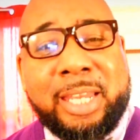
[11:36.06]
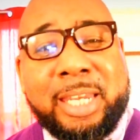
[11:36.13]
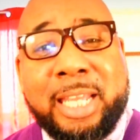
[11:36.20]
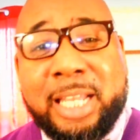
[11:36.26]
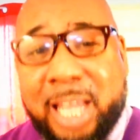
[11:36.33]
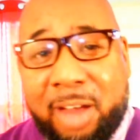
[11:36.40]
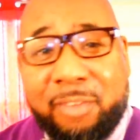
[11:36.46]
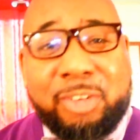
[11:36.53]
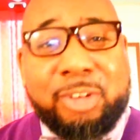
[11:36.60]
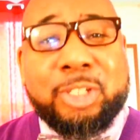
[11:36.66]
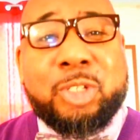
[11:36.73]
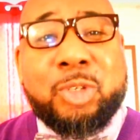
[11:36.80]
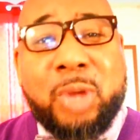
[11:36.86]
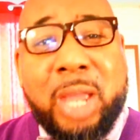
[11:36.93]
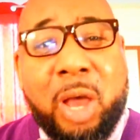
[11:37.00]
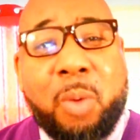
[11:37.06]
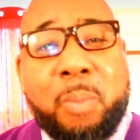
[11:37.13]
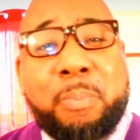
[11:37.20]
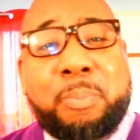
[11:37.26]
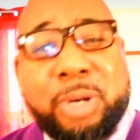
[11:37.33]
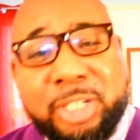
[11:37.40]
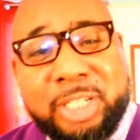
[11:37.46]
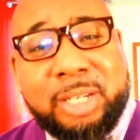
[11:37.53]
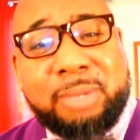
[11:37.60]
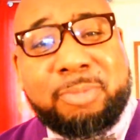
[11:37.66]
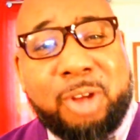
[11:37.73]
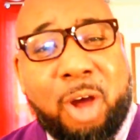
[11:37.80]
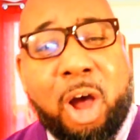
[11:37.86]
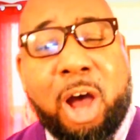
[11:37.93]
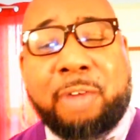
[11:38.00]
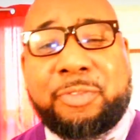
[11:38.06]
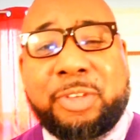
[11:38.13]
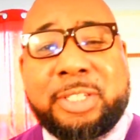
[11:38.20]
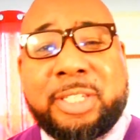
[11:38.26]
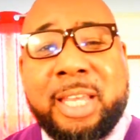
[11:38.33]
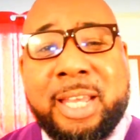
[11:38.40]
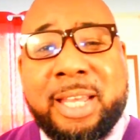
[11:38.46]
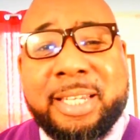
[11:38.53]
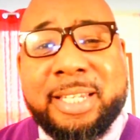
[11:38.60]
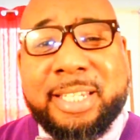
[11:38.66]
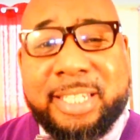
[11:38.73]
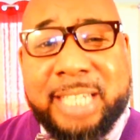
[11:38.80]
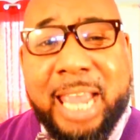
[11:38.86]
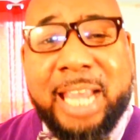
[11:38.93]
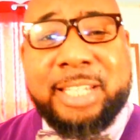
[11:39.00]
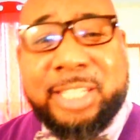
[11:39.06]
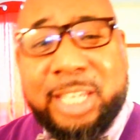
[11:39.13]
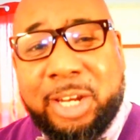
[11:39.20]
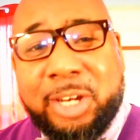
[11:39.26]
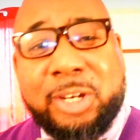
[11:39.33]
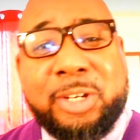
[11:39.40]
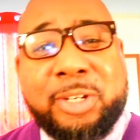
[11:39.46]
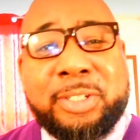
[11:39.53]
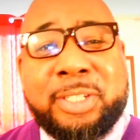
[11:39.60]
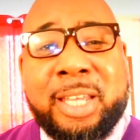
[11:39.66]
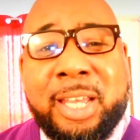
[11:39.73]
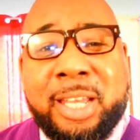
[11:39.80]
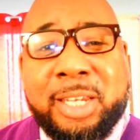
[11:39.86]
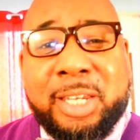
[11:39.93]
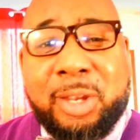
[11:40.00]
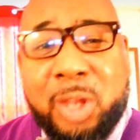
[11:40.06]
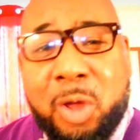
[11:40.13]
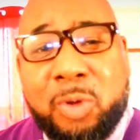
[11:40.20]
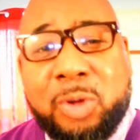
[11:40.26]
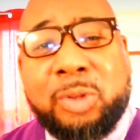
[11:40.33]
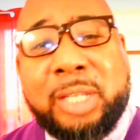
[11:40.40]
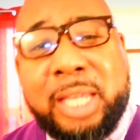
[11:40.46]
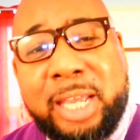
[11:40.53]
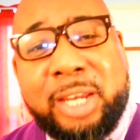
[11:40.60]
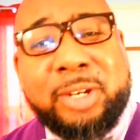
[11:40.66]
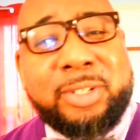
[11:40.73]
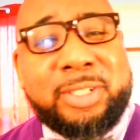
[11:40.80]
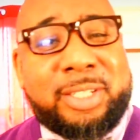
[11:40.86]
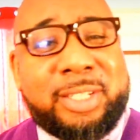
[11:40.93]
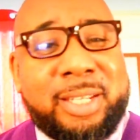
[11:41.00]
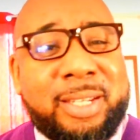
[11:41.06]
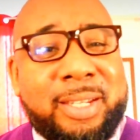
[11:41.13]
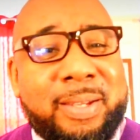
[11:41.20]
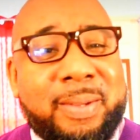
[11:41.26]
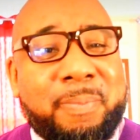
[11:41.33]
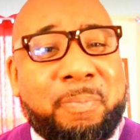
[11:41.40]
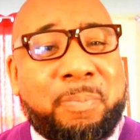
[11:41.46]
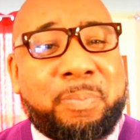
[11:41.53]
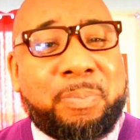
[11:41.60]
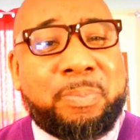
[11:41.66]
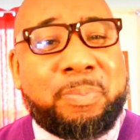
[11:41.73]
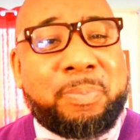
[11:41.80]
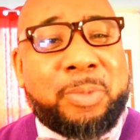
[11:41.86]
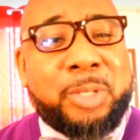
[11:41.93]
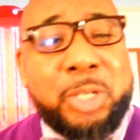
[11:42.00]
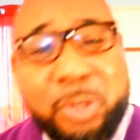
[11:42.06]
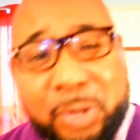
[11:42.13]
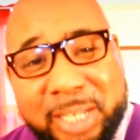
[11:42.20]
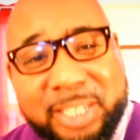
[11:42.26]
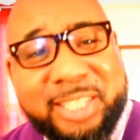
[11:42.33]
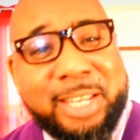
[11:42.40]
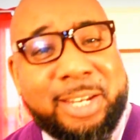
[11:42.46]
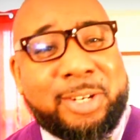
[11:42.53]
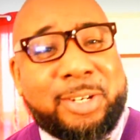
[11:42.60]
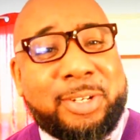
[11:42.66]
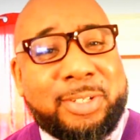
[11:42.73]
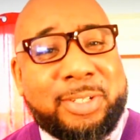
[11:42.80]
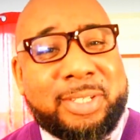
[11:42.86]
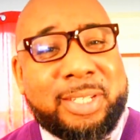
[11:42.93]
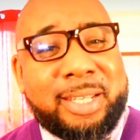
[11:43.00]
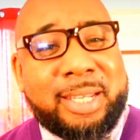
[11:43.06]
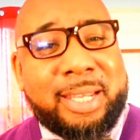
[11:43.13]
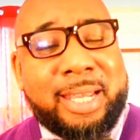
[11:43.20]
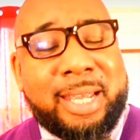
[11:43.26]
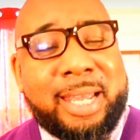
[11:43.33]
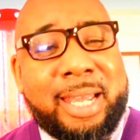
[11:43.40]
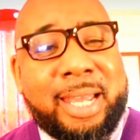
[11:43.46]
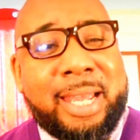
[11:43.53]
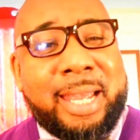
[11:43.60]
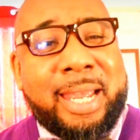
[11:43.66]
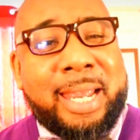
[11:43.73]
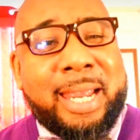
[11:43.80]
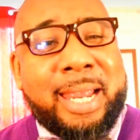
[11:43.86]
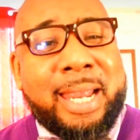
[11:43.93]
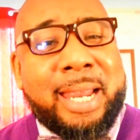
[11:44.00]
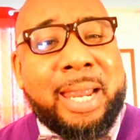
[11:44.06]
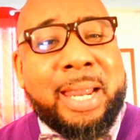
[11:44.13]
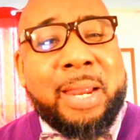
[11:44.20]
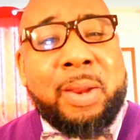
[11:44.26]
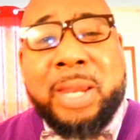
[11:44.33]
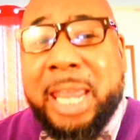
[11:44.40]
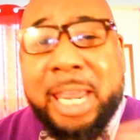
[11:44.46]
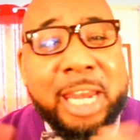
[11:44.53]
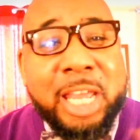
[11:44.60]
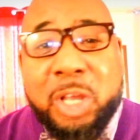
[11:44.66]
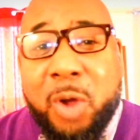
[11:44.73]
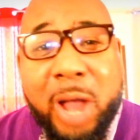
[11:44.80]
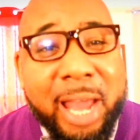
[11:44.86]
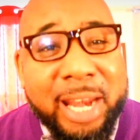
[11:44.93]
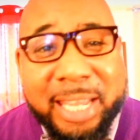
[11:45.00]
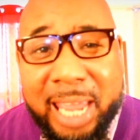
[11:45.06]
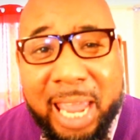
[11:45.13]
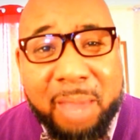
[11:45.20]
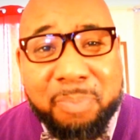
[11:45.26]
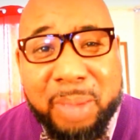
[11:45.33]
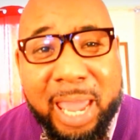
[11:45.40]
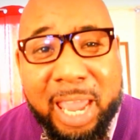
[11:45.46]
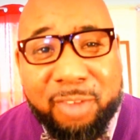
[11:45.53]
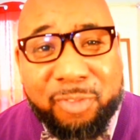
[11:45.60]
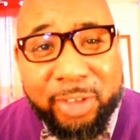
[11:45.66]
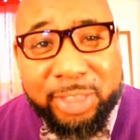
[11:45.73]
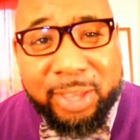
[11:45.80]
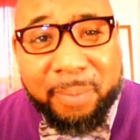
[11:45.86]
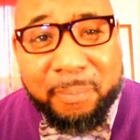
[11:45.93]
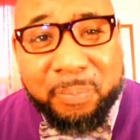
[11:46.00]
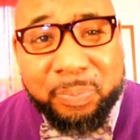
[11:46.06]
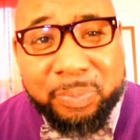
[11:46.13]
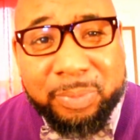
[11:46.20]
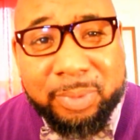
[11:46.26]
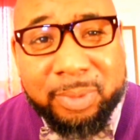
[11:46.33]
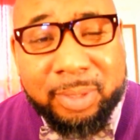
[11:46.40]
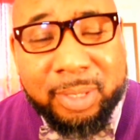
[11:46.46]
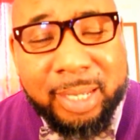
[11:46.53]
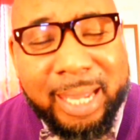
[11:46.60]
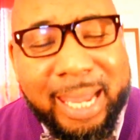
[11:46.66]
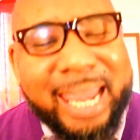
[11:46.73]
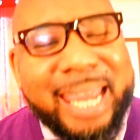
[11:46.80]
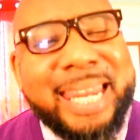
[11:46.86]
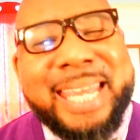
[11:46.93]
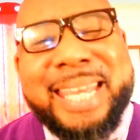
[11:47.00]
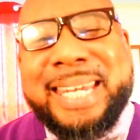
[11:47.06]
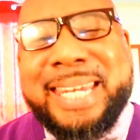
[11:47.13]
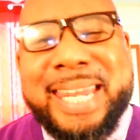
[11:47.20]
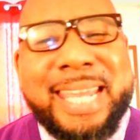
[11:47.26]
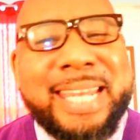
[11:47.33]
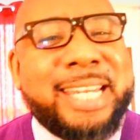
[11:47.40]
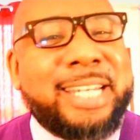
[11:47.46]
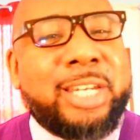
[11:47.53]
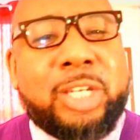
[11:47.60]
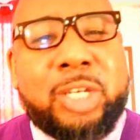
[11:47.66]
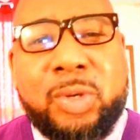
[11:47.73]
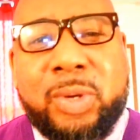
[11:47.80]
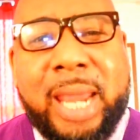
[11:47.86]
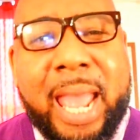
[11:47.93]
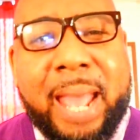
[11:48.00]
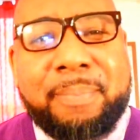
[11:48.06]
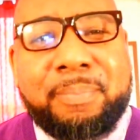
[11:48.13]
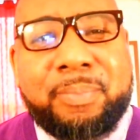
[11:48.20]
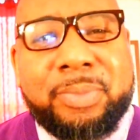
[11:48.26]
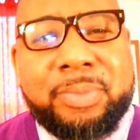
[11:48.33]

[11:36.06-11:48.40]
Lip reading: The governors who helped push them into office, the state senators, the local leaders, the U.S. senators. He didn't go out and campaign for them. And he needed to do that.